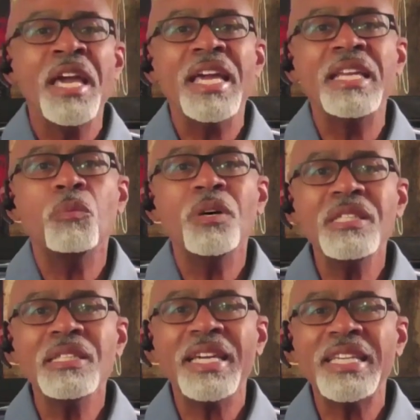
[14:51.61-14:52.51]
And it
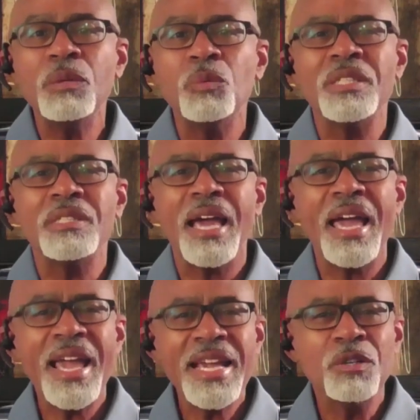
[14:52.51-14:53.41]
wasn't like he was
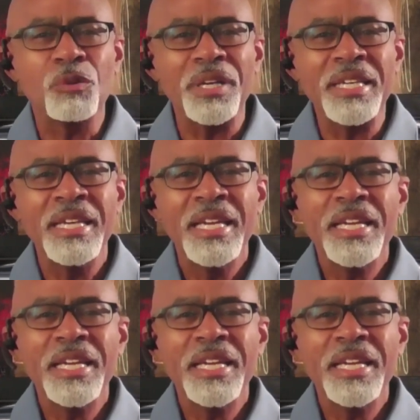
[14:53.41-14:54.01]
angry.